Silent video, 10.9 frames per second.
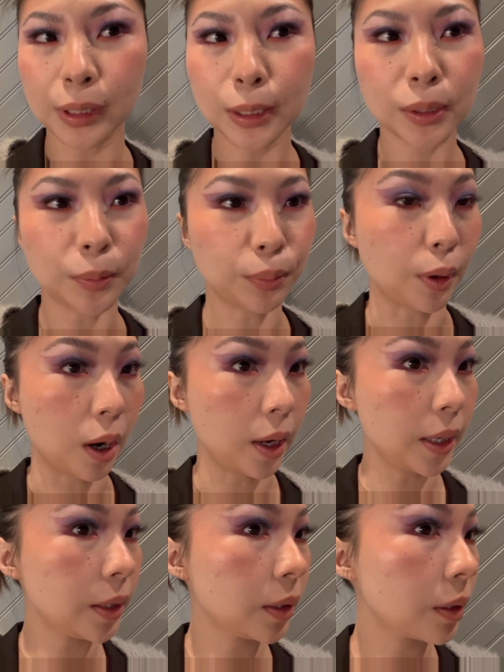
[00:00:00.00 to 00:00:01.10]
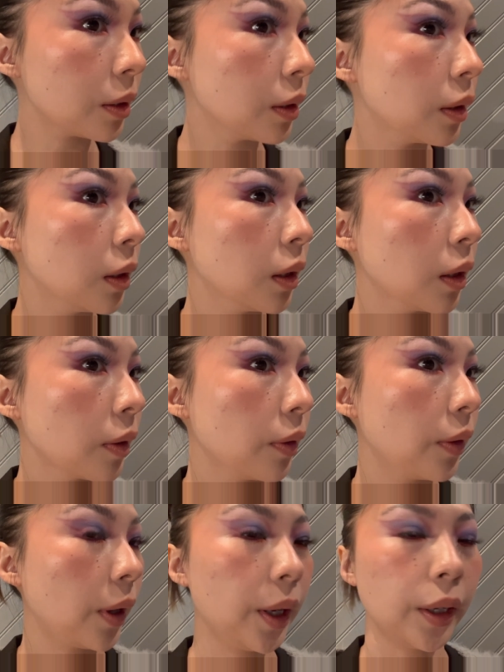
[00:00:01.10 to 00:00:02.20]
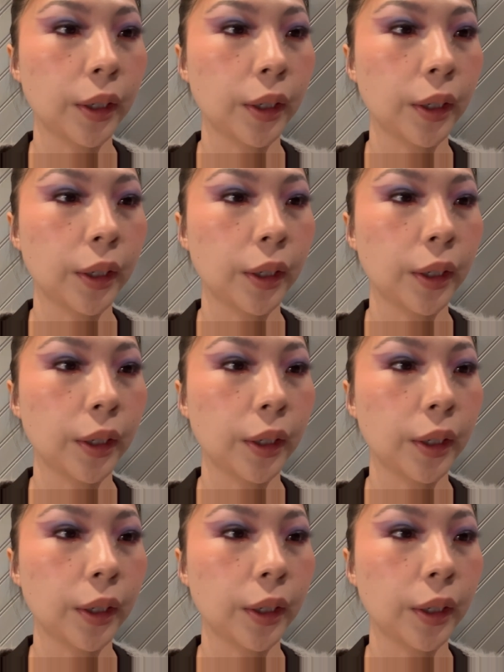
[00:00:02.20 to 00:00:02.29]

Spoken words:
surprised that